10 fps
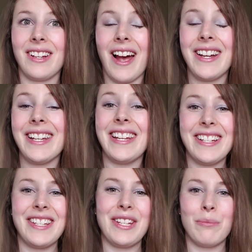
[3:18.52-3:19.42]
kind of
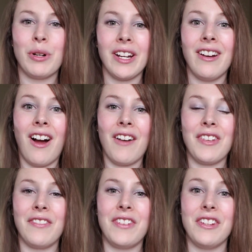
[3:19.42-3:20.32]
easy to put it off
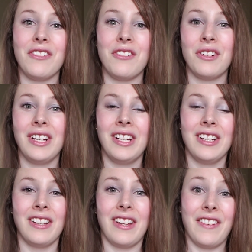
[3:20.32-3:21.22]
if you
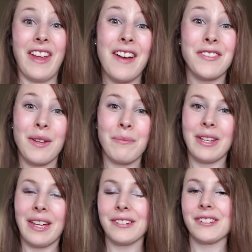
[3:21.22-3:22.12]
have
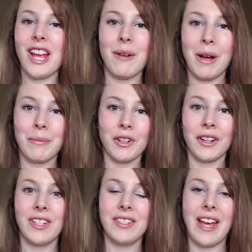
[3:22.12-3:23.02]
something else come up
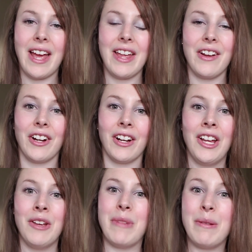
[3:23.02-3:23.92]
during the day, or
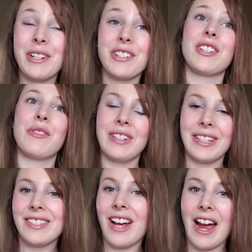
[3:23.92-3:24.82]
maybe you're just
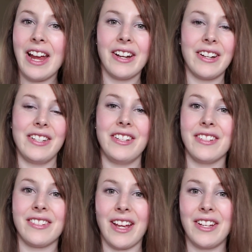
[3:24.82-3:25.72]
feeling tired and you
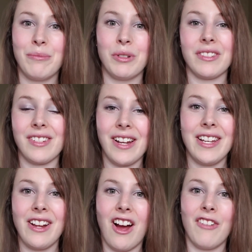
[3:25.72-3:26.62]
decide to put
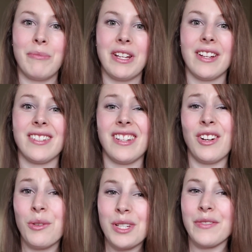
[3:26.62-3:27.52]
studying off because it
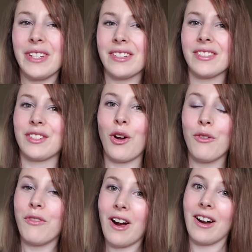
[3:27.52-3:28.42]
always feels so
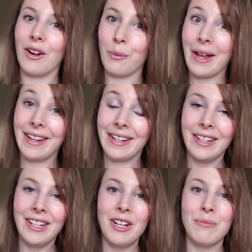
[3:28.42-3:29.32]
far away.
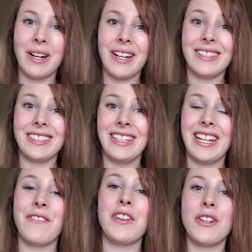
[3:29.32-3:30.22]
But
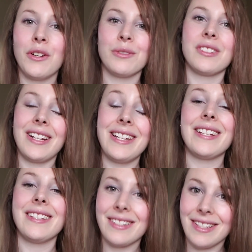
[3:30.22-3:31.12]
if you don't study
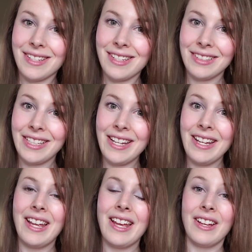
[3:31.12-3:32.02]
consistently
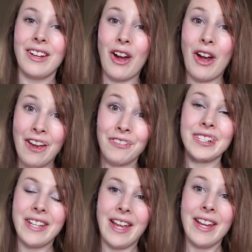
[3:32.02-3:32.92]
every
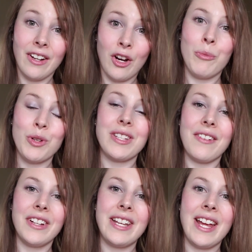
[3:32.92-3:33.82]
day or almost
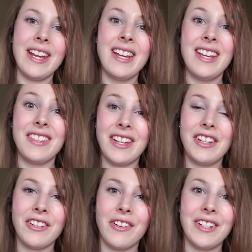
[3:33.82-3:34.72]
every day, then
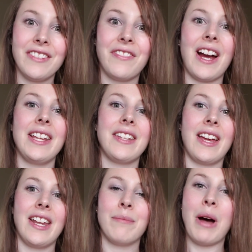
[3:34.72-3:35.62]
you're going to find
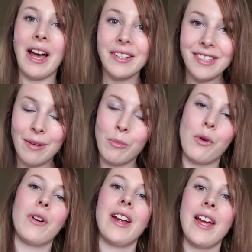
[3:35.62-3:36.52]
that it piles up
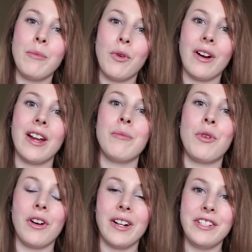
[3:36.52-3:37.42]
more and more and
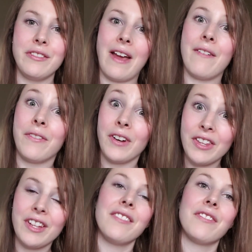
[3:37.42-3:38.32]
more, and you get
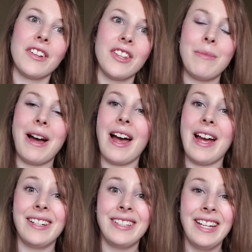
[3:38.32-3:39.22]
further and further
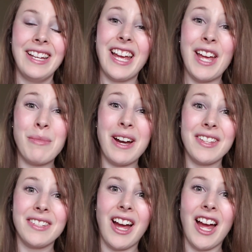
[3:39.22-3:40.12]
behind, and by the
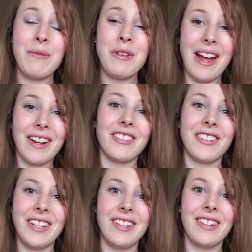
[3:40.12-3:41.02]
time you
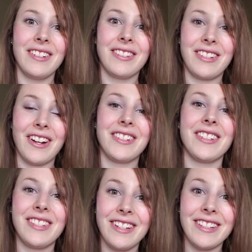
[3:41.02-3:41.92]
actually start to
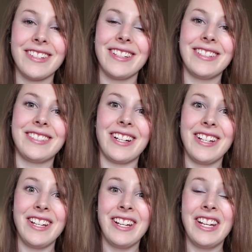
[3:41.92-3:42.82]
seriously
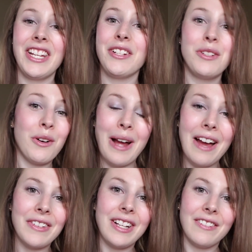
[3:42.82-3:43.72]
study, you don't
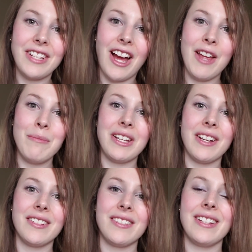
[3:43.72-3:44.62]
have enough time
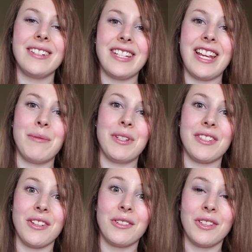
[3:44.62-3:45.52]
because the exam is
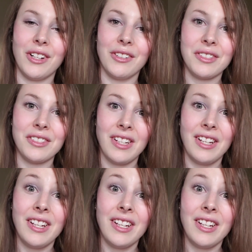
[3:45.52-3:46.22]
so close.